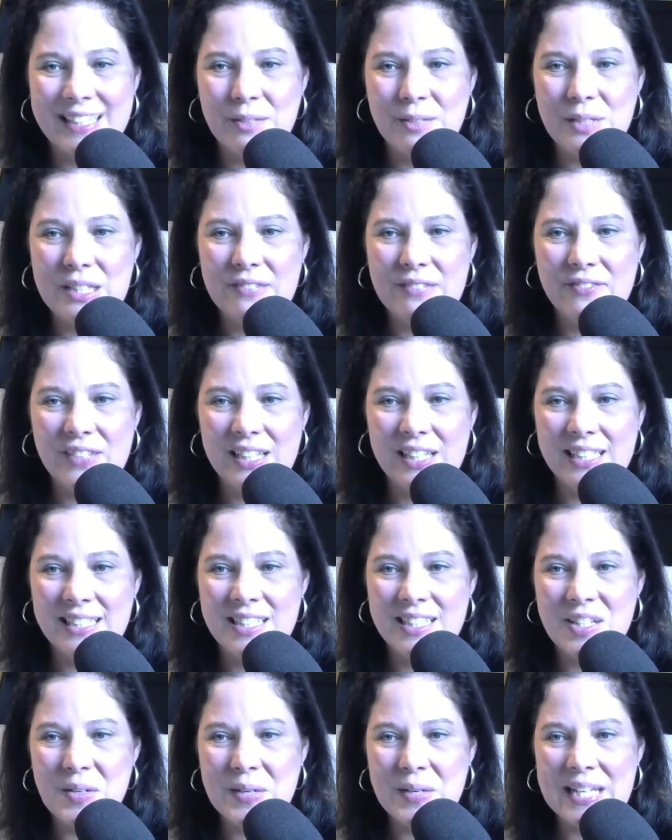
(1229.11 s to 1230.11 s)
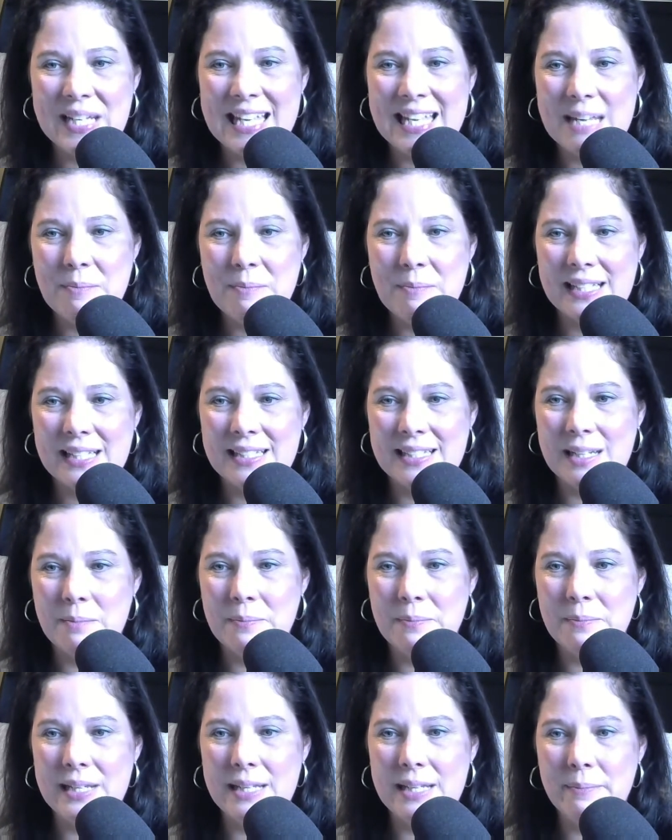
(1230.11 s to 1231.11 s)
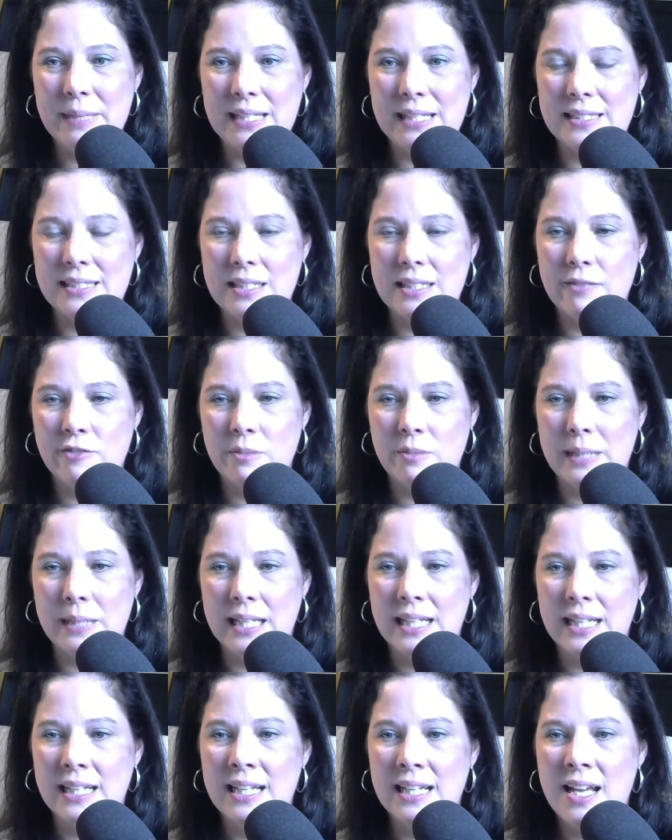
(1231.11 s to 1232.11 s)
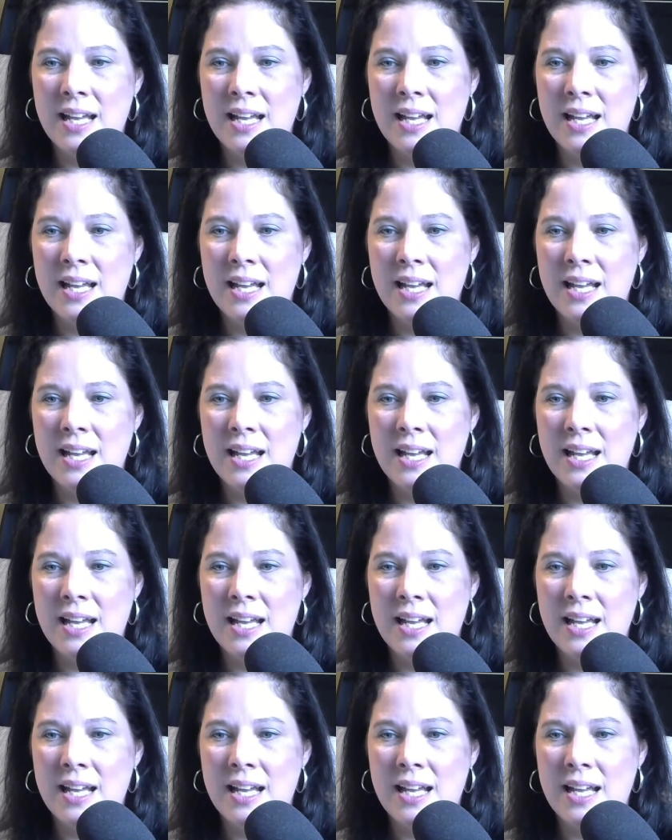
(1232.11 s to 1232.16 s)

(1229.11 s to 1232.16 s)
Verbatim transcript: It was fun knowing he picked up picked it up from me.